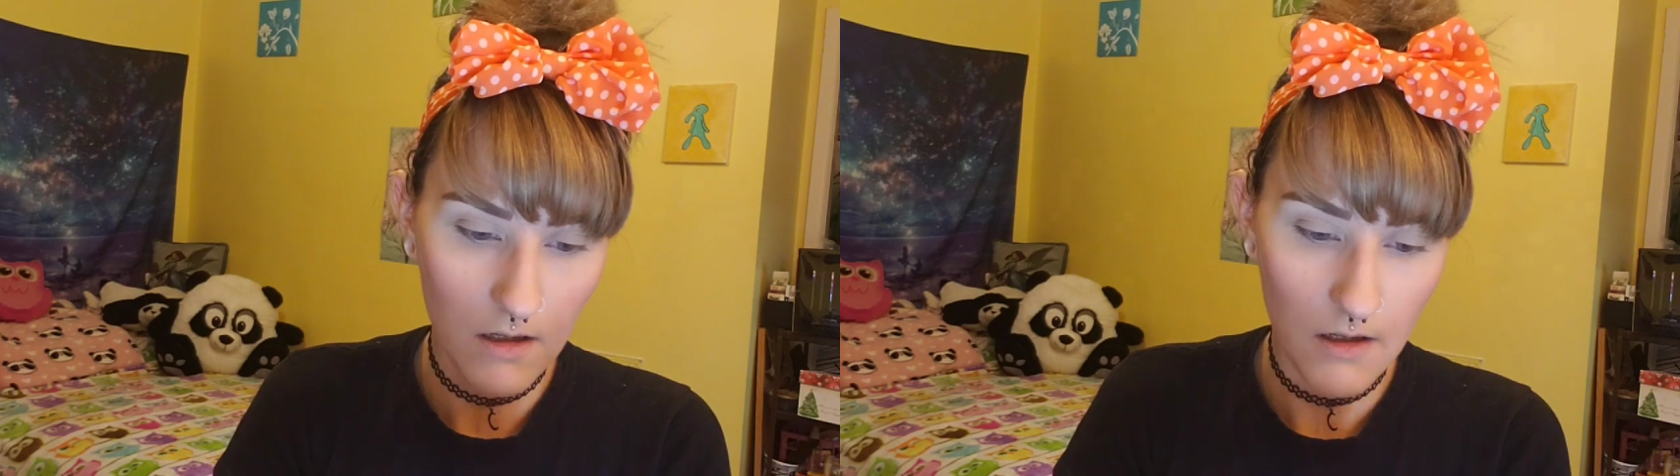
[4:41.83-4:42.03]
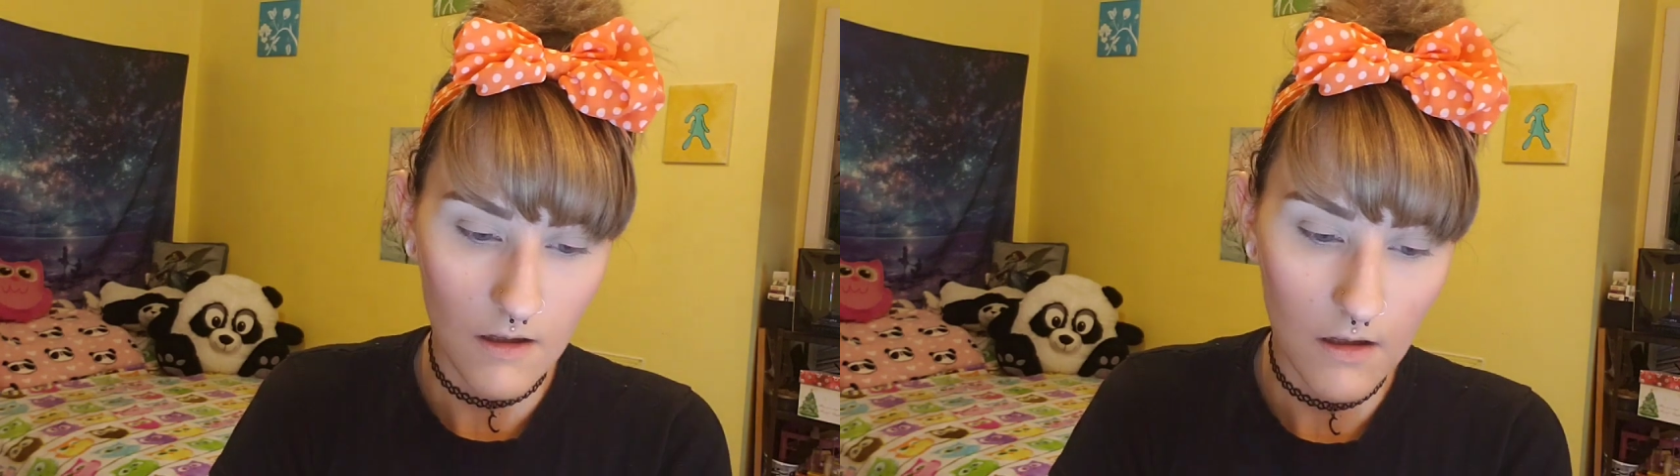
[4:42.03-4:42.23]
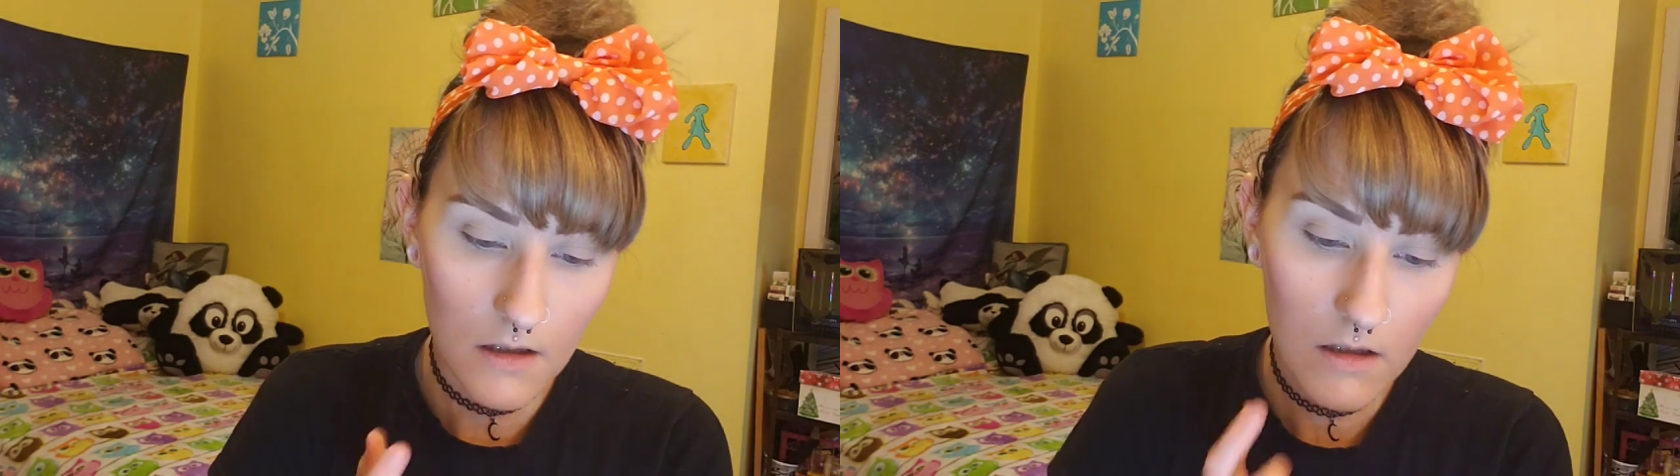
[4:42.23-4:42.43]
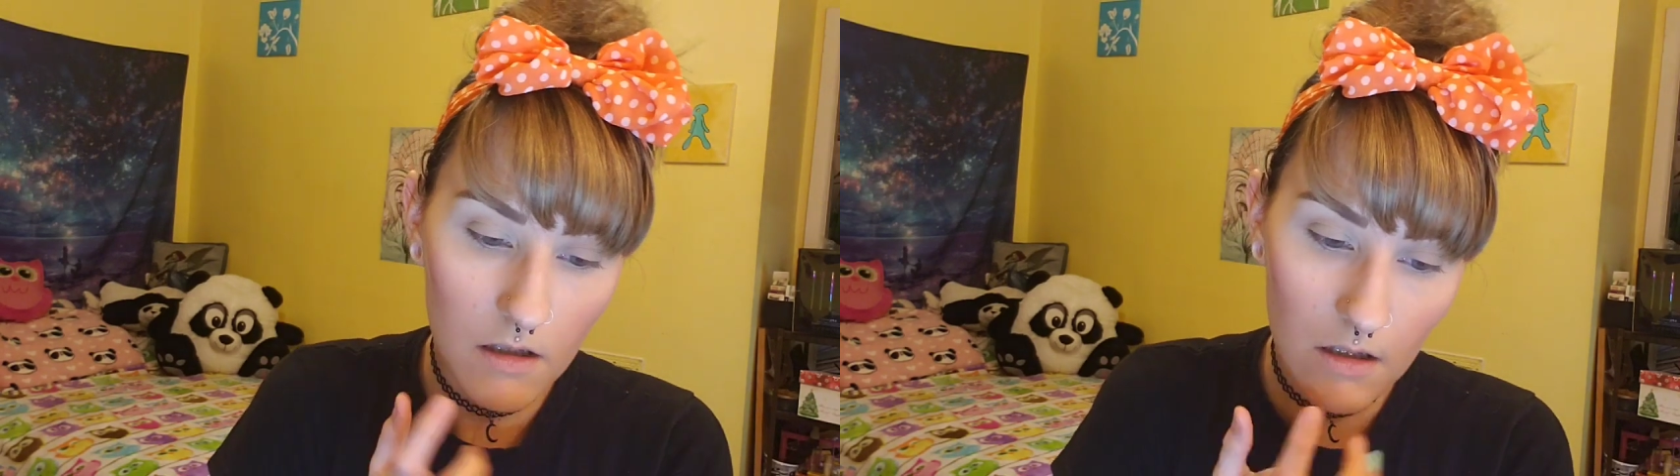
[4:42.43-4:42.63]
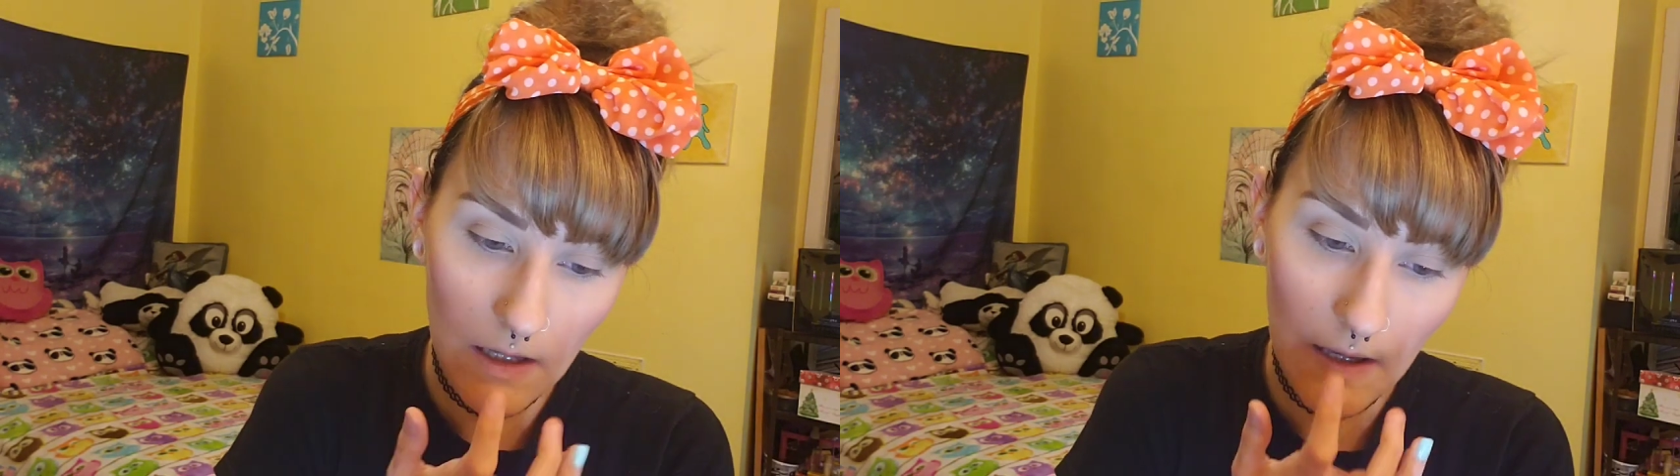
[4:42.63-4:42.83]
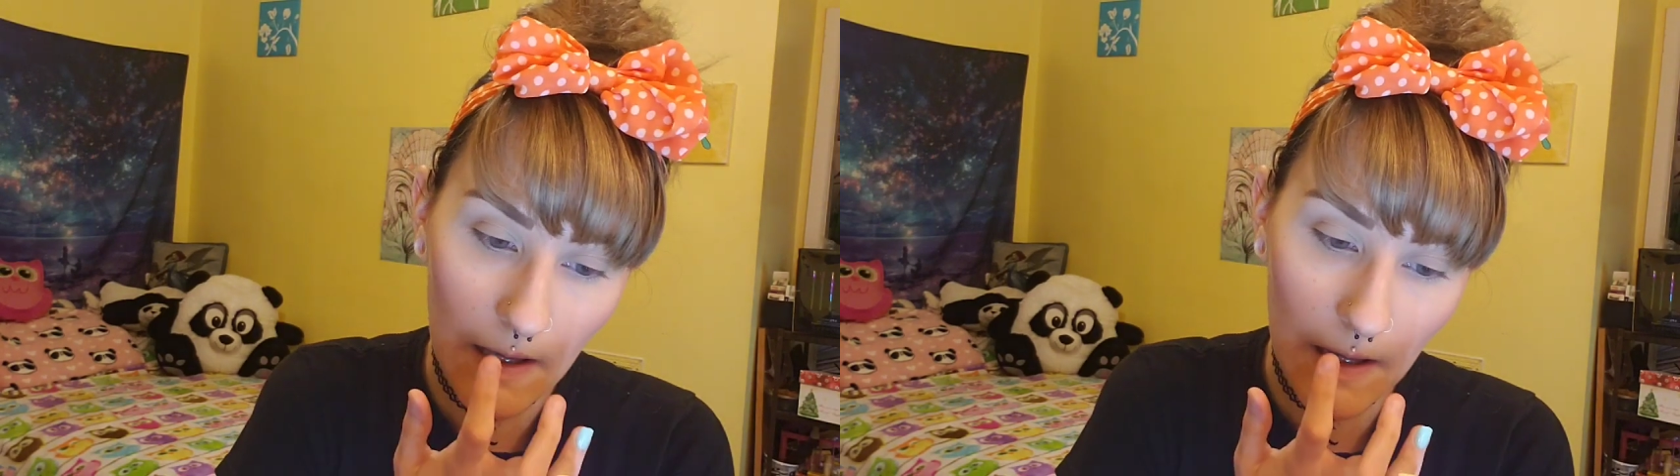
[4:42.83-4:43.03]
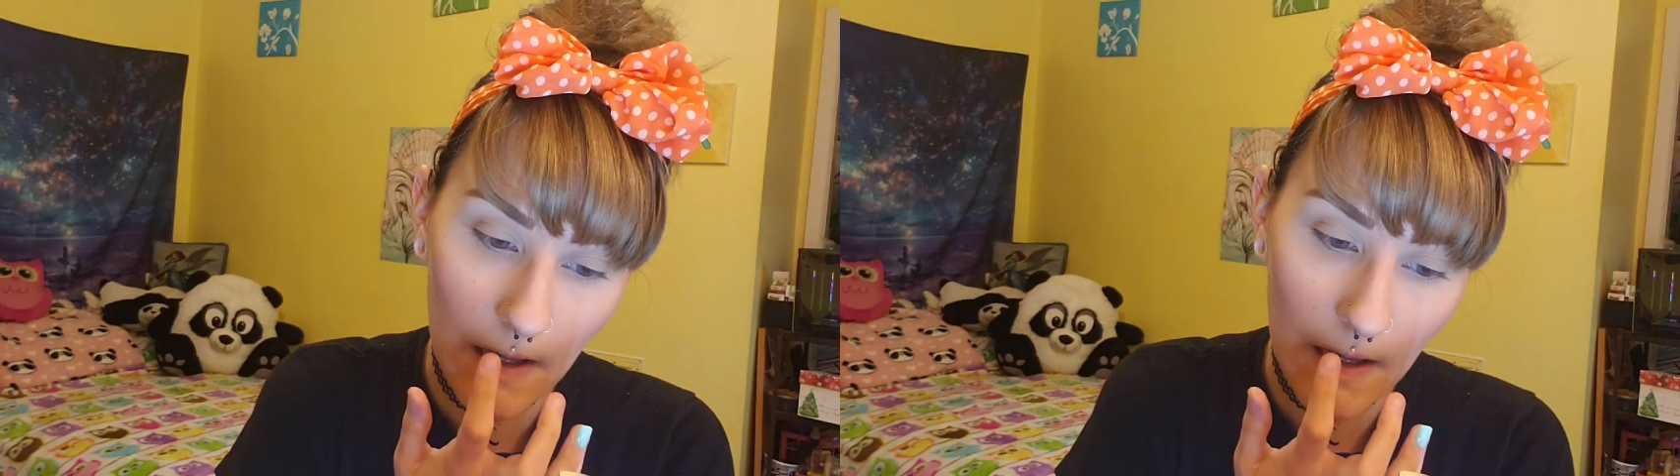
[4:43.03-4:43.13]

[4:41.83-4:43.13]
let's see.